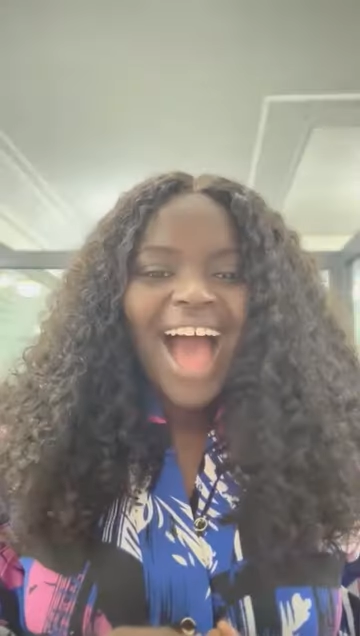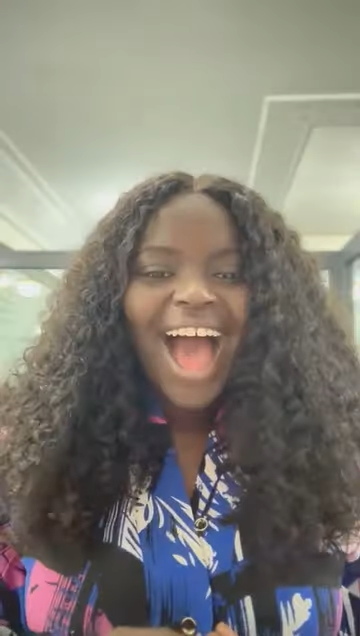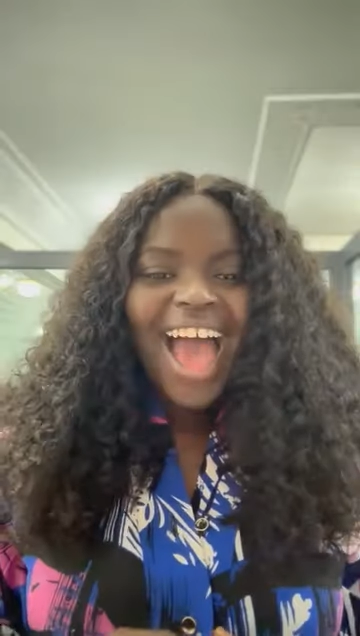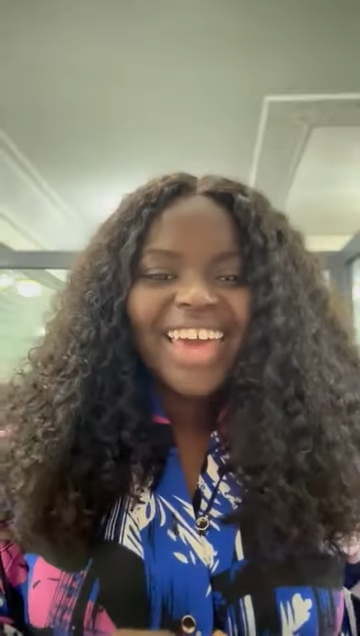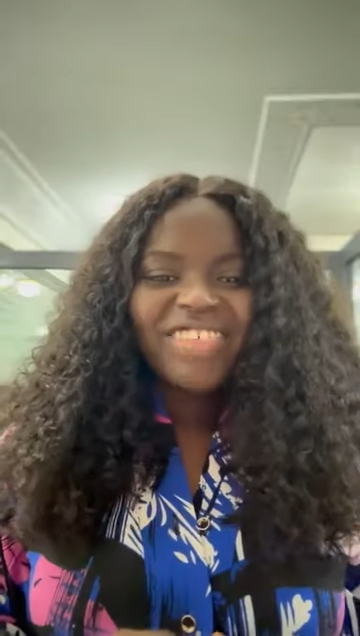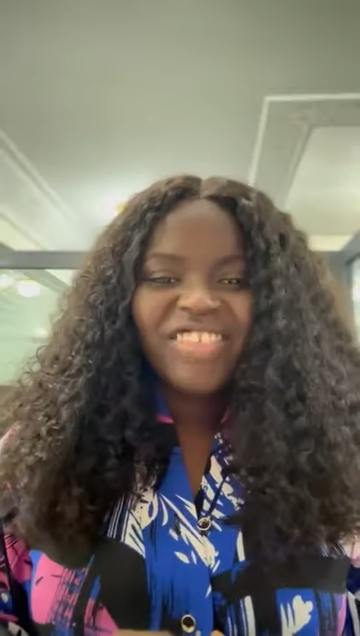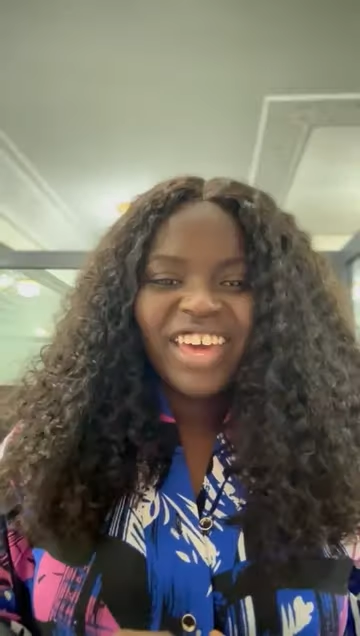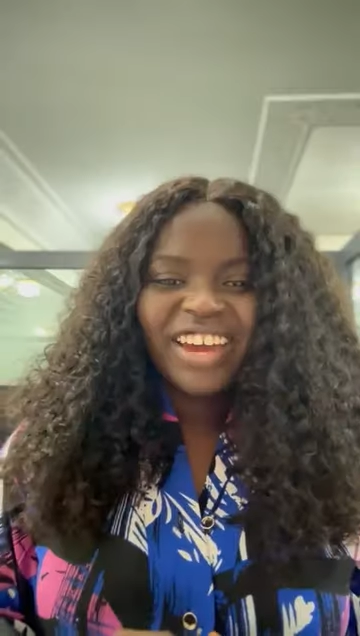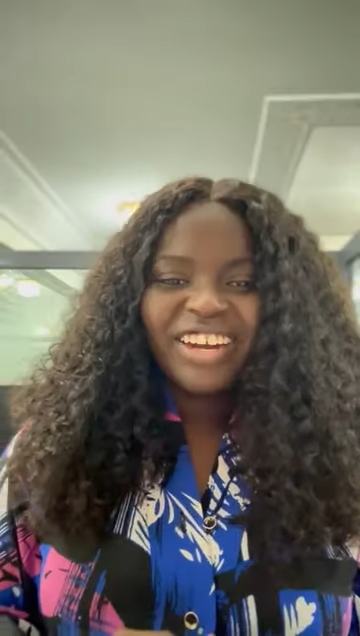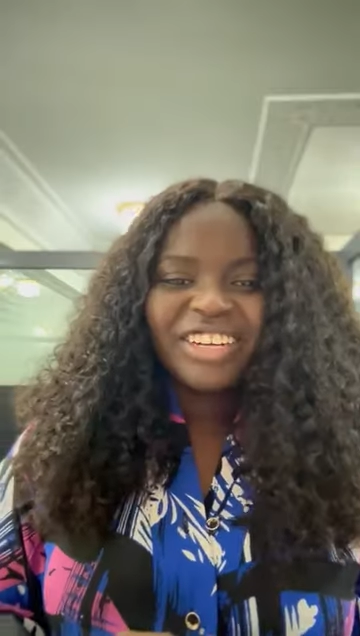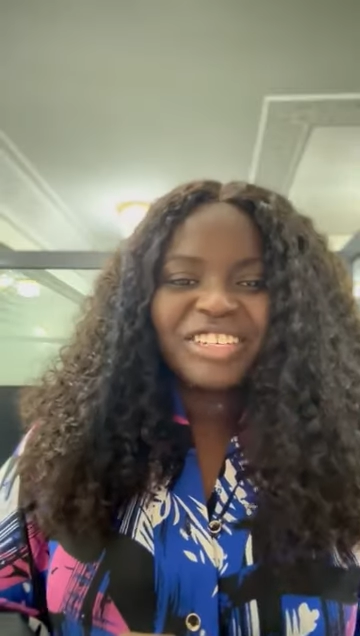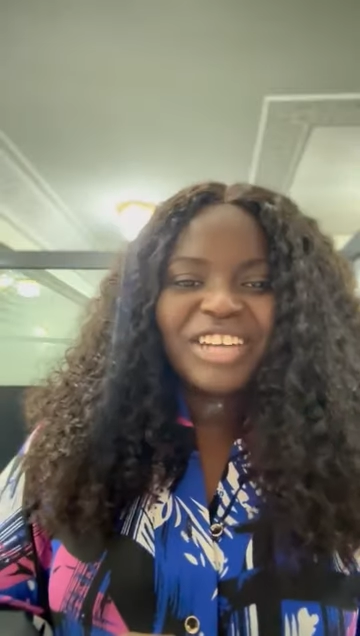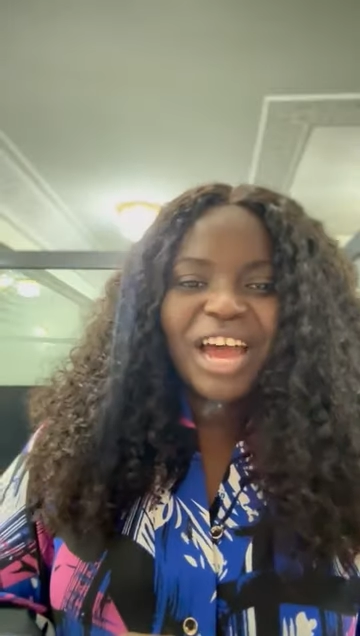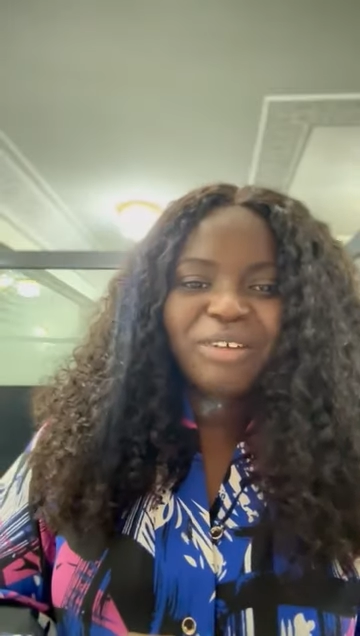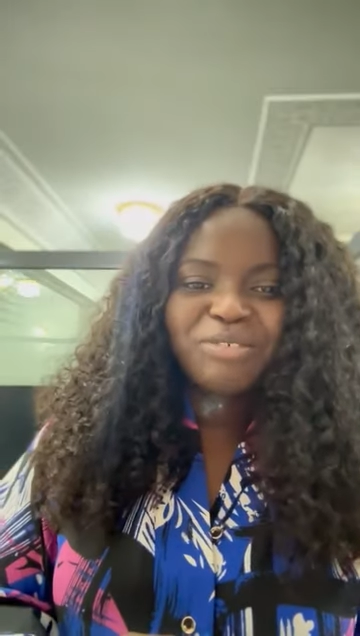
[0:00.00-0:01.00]
Hi there,
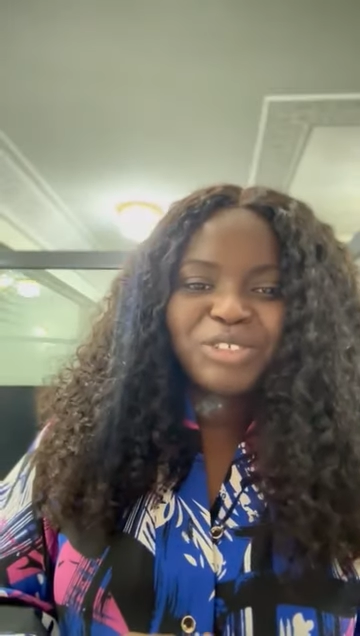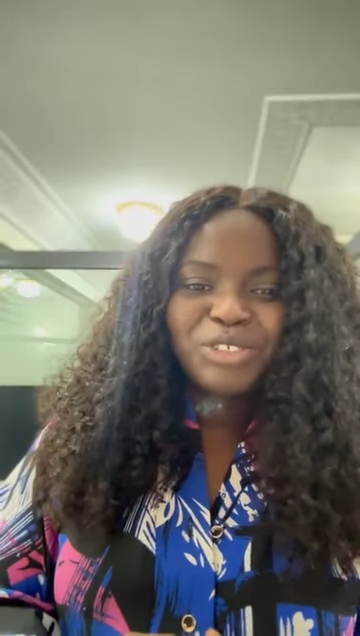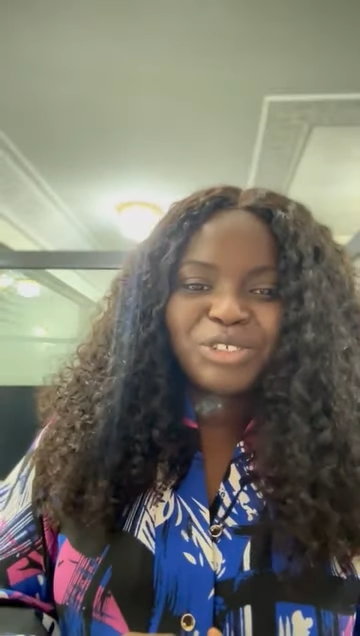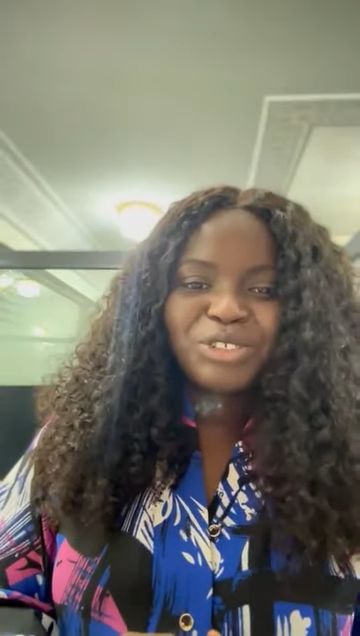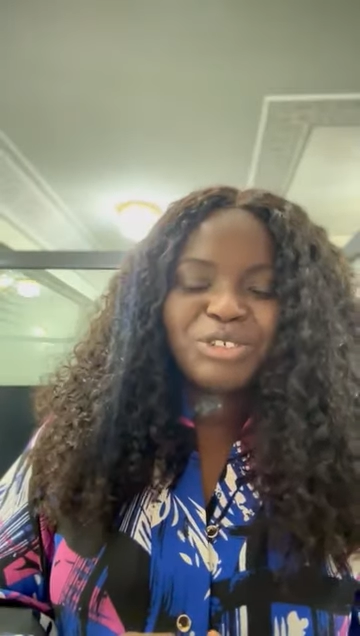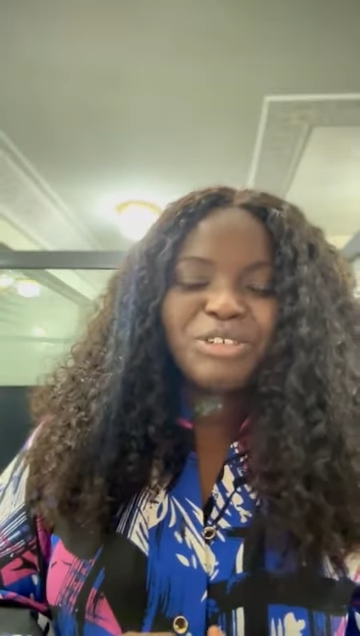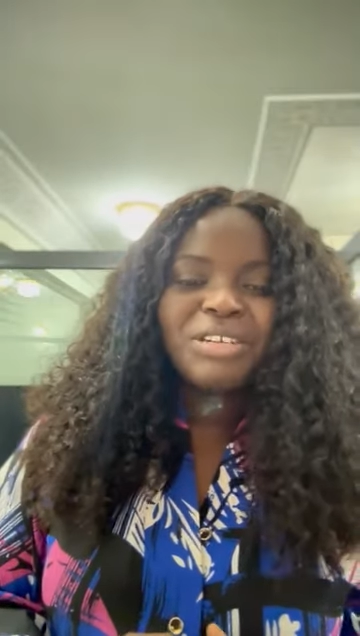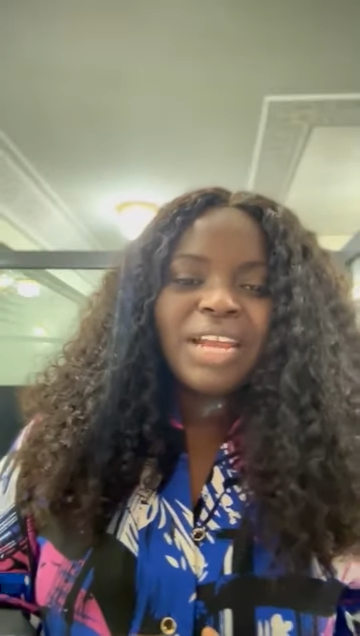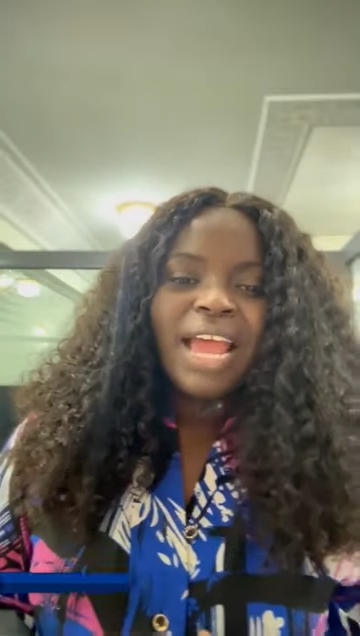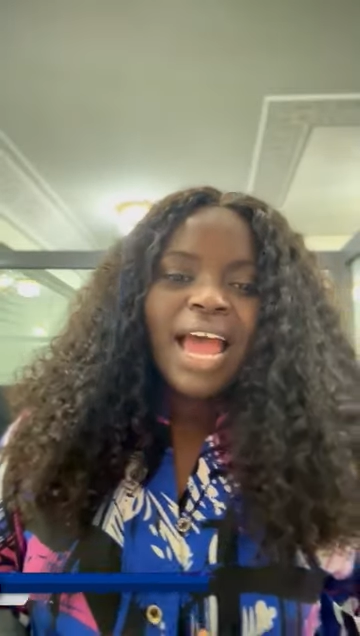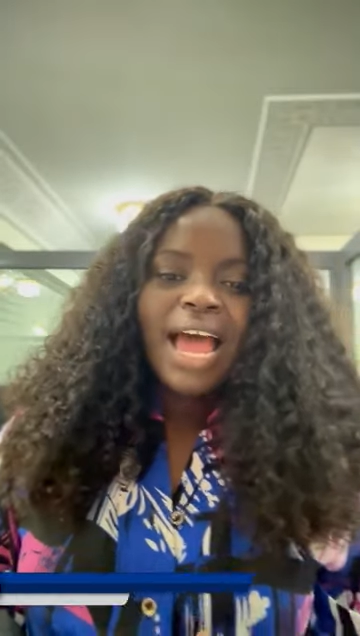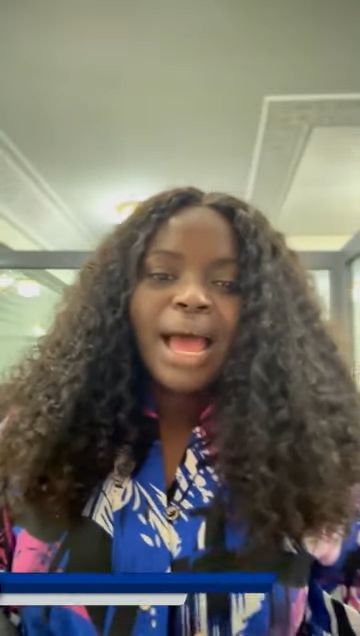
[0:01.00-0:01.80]
good afternoon.